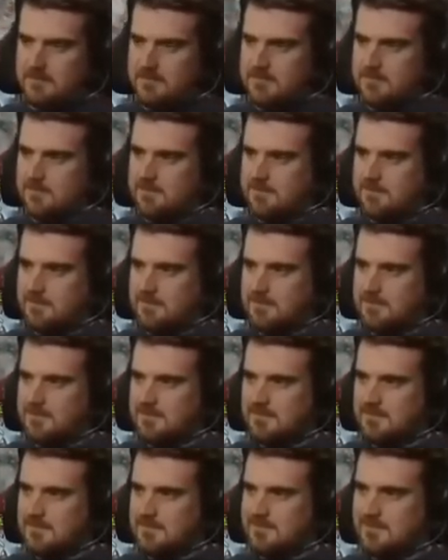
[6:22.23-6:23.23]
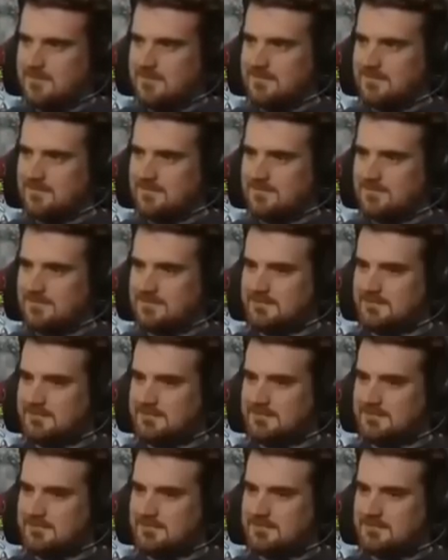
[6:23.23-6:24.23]

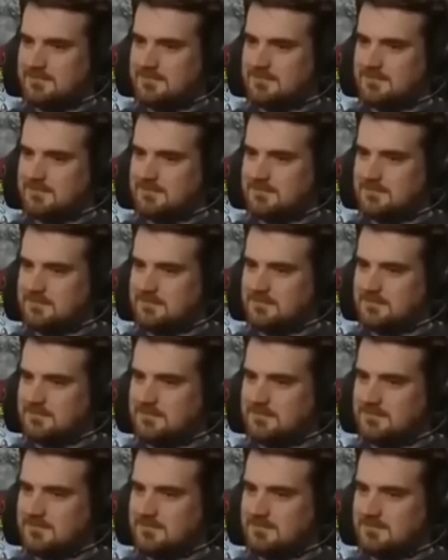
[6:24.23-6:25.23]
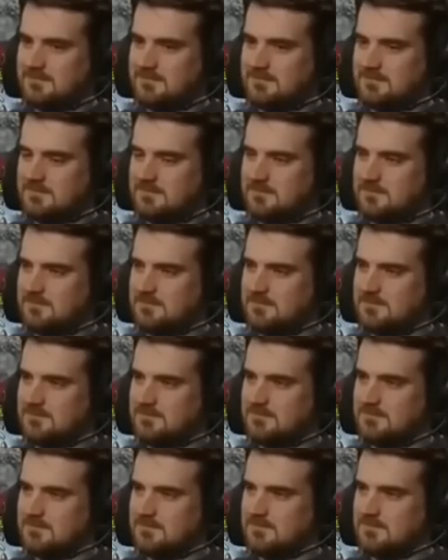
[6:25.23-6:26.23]

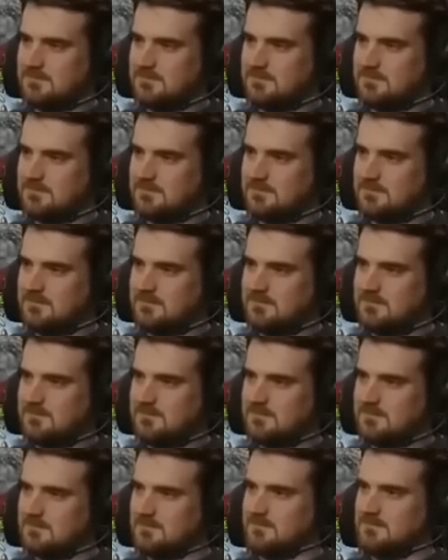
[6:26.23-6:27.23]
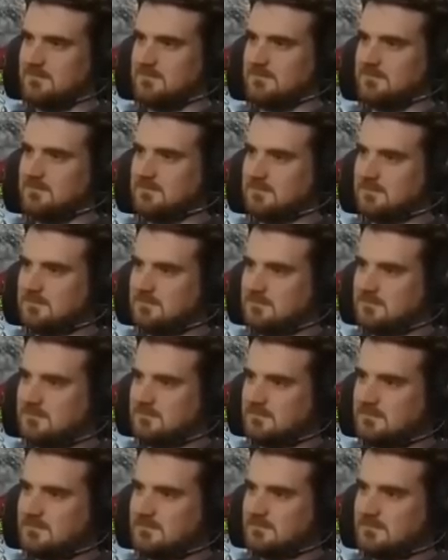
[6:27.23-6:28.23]

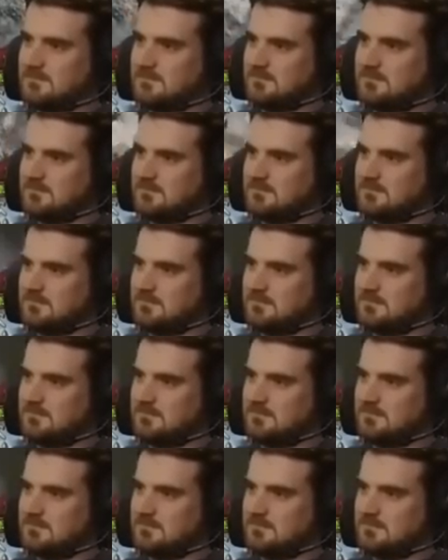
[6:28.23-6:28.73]
(silent)